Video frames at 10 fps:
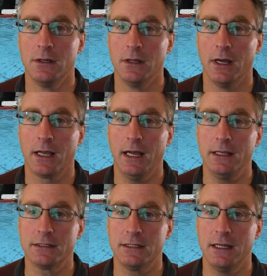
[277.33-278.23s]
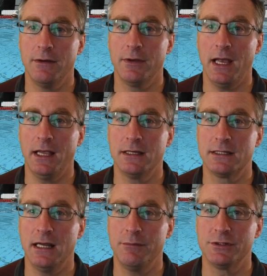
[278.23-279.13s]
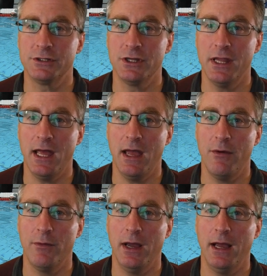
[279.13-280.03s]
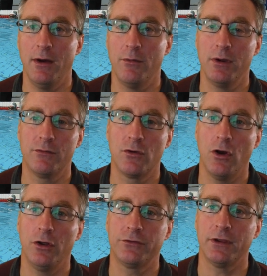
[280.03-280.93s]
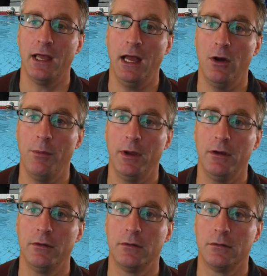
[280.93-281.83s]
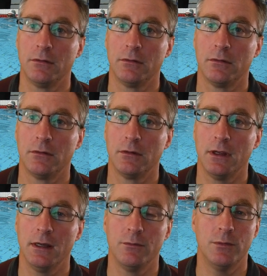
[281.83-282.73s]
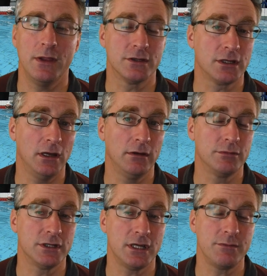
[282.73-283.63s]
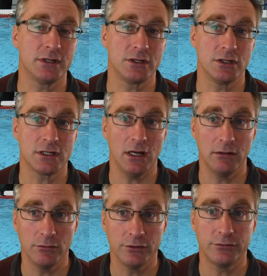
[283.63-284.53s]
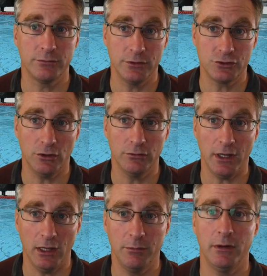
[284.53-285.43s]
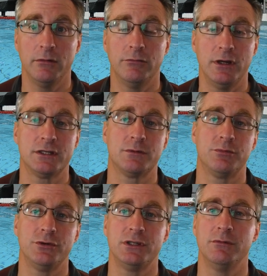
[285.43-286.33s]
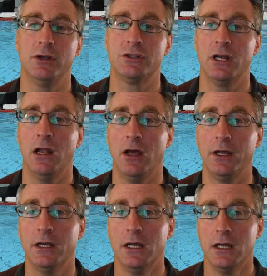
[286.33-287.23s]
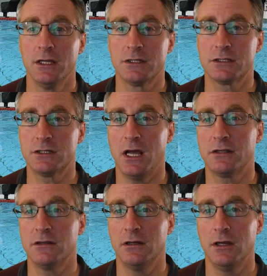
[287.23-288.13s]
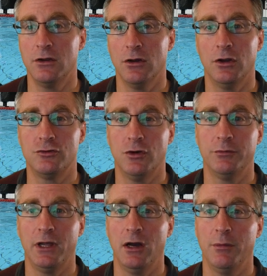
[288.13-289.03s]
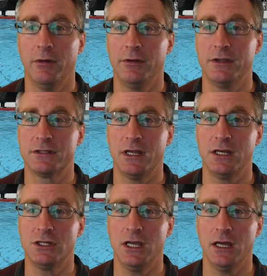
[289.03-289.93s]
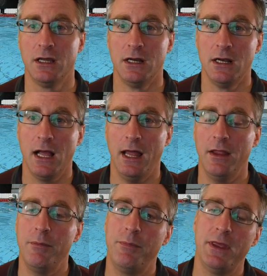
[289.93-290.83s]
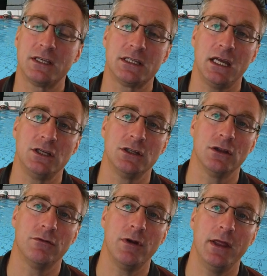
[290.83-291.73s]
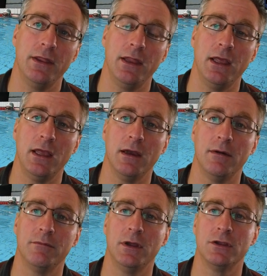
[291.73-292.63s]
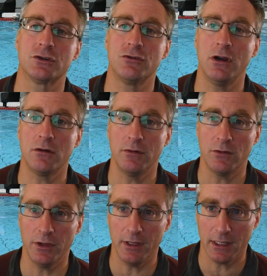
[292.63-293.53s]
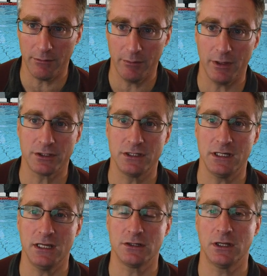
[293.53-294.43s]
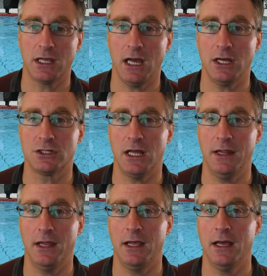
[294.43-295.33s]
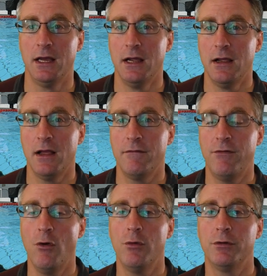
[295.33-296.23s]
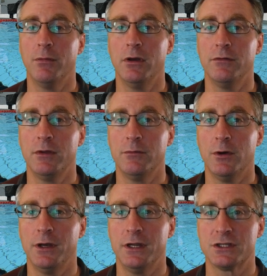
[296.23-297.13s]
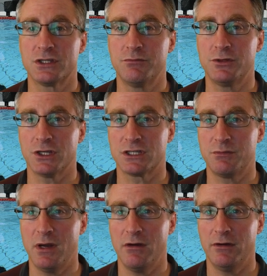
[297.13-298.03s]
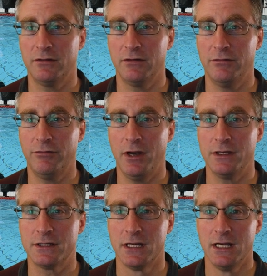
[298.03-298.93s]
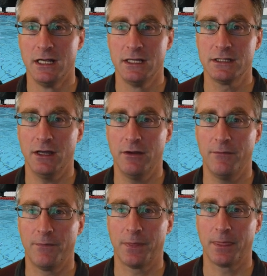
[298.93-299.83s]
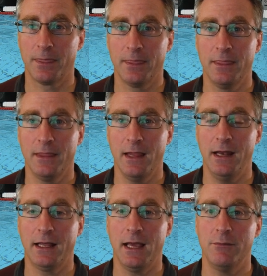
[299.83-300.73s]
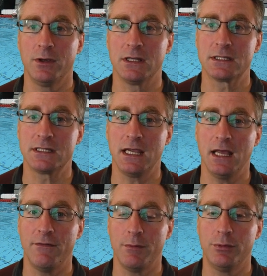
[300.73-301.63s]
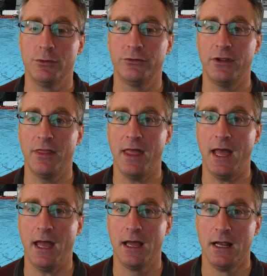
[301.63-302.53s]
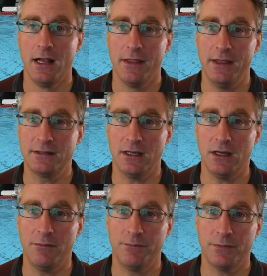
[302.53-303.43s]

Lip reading: okay, so getting into that position there where we've got elbow, where the sculling, the same position sculling was, with shoulder, elbow, wrist pretty much in line. Certainly not a dropped elbow at this stage here. And at this stage in the stroke, we've got coming past his ears on the catch, and the forward moving one is just spearing to the front. So And again, we can see if I pause it there, this arm,